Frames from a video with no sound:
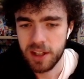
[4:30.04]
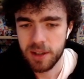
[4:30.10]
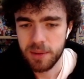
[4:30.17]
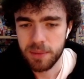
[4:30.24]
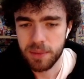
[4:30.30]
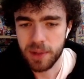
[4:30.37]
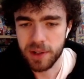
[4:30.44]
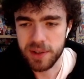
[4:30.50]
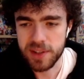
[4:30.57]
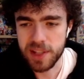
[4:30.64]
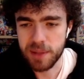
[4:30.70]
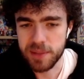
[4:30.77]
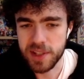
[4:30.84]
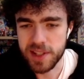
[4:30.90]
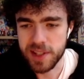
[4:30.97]
Protos
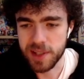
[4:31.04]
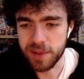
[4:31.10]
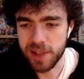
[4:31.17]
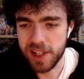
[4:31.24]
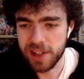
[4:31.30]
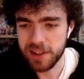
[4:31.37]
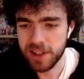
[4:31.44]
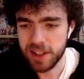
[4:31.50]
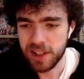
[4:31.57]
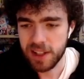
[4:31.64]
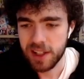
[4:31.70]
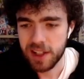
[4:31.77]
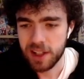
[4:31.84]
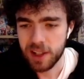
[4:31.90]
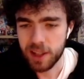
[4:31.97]
summons itself out,
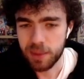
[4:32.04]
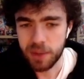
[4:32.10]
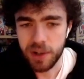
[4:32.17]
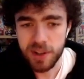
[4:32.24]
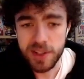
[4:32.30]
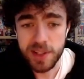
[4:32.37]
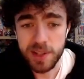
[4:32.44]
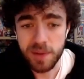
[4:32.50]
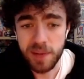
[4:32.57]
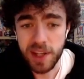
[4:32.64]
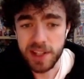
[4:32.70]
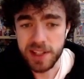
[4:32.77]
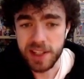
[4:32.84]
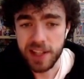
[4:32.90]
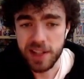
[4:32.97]
and Protos'
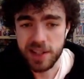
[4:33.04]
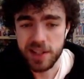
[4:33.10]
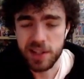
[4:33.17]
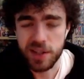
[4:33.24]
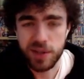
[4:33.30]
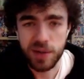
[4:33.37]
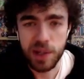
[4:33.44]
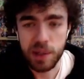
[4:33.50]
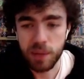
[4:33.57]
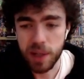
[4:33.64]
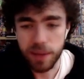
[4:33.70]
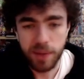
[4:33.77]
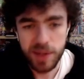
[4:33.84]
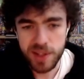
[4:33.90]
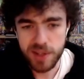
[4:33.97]
effect allows it to destroy 1
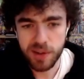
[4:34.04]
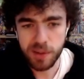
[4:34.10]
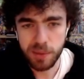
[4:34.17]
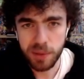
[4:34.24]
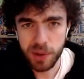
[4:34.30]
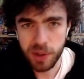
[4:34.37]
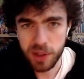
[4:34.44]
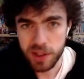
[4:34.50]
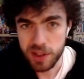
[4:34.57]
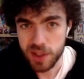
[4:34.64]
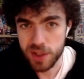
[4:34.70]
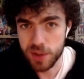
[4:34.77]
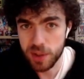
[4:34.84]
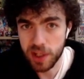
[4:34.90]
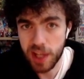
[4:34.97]
monster on board,
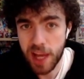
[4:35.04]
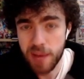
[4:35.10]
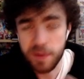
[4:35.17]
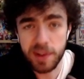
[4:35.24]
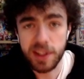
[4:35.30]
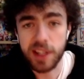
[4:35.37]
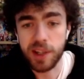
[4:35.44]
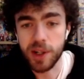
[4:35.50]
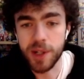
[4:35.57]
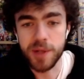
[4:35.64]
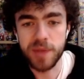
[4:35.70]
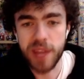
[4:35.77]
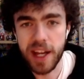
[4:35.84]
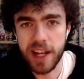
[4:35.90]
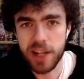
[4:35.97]
destroy everything of
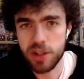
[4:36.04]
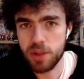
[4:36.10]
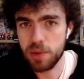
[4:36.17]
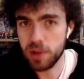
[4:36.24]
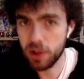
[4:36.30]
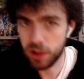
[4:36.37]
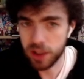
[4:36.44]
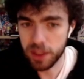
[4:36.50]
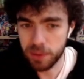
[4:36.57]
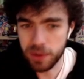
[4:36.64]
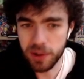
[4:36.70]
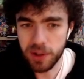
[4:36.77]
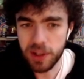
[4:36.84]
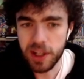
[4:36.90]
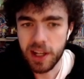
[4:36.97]
that attribute on the
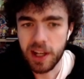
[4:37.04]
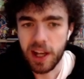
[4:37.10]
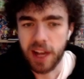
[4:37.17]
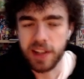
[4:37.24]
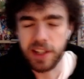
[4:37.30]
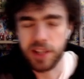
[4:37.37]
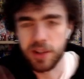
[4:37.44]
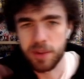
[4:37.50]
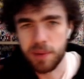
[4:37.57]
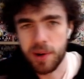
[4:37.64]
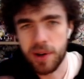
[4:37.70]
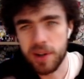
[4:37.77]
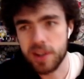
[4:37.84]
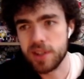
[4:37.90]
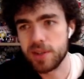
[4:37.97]
board, and then your
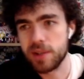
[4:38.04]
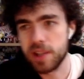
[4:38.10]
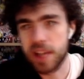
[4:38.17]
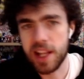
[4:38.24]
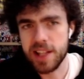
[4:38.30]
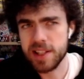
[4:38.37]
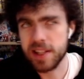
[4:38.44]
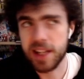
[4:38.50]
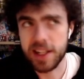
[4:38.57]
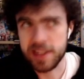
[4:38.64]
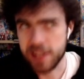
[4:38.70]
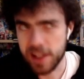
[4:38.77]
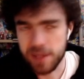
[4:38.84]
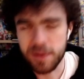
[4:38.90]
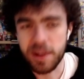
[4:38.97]
opponent until the end of the next
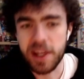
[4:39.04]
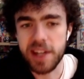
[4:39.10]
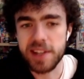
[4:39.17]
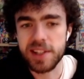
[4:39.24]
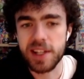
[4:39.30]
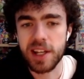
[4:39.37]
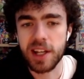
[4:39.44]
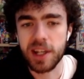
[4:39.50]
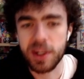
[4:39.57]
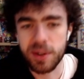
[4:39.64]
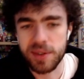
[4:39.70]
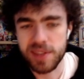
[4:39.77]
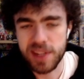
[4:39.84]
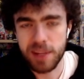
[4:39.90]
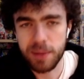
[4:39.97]
end phase
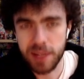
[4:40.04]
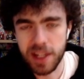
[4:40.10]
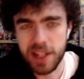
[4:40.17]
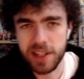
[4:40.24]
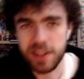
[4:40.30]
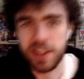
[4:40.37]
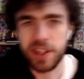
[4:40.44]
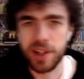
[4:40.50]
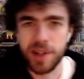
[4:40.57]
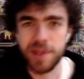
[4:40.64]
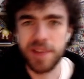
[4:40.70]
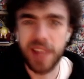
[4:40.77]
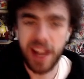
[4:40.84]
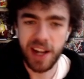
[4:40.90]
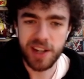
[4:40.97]
cannot summon anything of
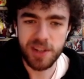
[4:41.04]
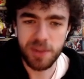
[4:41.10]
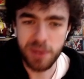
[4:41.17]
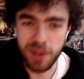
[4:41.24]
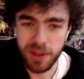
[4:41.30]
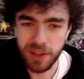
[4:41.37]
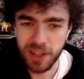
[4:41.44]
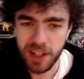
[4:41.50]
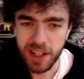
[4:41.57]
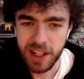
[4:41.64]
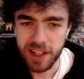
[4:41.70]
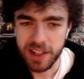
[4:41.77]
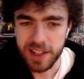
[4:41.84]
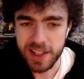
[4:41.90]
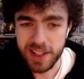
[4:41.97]
that attribute.
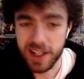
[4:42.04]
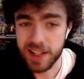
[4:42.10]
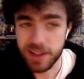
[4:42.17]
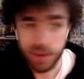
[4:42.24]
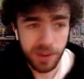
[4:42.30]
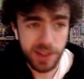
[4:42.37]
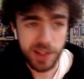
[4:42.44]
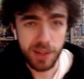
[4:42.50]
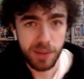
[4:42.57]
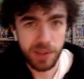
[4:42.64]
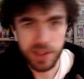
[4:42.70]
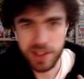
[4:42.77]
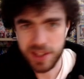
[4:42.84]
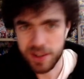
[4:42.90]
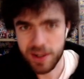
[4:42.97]
This card's also immune
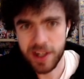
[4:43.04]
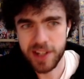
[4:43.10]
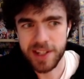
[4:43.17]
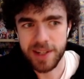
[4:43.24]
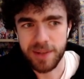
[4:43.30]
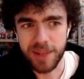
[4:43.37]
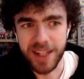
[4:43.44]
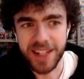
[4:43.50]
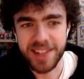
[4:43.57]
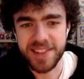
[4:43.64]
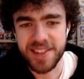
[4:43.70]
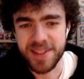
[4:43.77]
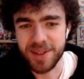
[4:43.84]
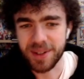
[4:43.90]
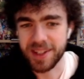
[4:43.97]
to destruction effects,
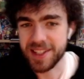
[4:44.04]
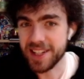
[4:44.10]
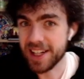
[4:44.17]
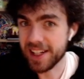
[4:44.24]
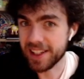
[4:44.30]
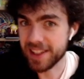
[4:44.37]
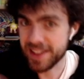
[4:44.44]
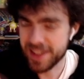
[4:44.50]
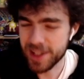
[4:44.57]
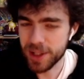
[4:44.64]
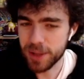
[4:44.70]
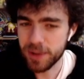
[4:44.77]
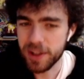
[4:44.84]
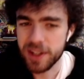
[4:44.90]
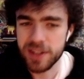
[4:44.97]
so it can target
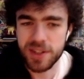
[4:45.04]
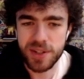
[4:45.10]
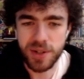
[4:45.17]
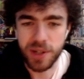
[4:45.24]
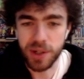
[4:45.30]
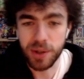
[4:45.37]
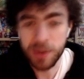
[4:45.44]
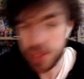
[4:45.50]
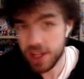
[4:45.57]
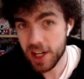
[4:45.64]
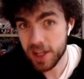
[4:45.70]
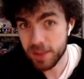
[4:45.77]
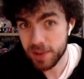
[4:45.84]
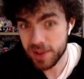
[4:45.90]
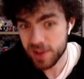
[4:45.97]
itself, destroy all
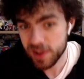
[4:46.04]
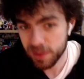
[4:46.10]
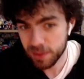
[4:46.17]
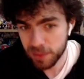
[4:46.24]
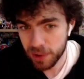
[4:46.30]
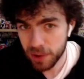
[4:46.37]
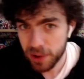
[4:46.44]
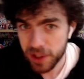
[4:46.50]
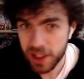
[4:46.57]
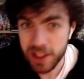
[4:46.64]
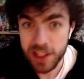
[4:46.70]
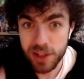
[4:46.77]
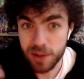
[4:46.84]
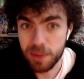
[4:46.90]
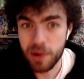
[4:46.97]
dark monsters on board, and then
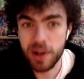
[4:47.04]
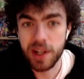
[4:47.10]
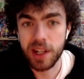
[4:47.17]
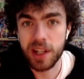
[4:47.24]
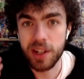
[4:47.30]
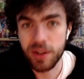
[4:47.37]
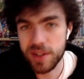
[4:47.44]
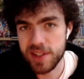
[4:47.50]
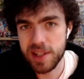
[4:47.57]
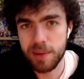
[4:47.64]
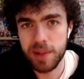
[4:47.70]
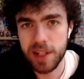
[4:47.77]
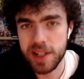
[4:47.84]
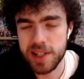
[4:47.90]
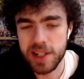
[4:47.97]
your opponent cannot summon
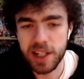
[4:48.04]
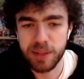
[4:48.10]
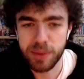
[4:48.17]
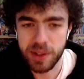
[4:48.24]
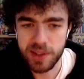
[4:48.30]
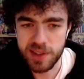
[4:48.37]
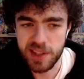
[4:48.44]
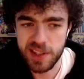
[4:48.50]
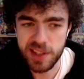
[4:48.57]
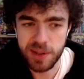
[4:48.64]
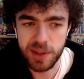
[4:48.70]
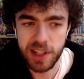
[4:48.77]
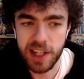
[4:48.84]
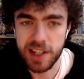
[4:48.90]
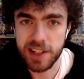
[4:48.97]
any dark monsters until
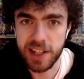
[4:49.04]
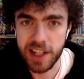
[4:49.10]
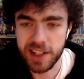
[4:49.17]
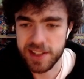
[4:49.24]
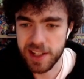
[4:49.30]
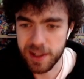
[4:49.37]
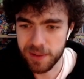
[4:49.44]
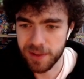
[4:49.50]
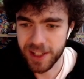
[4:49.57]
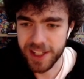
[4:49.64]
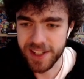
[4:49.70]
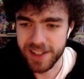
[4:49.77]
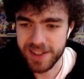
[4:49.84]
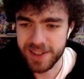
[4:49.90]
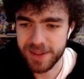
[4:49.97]
the end of the next end
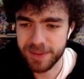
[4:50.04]
phase.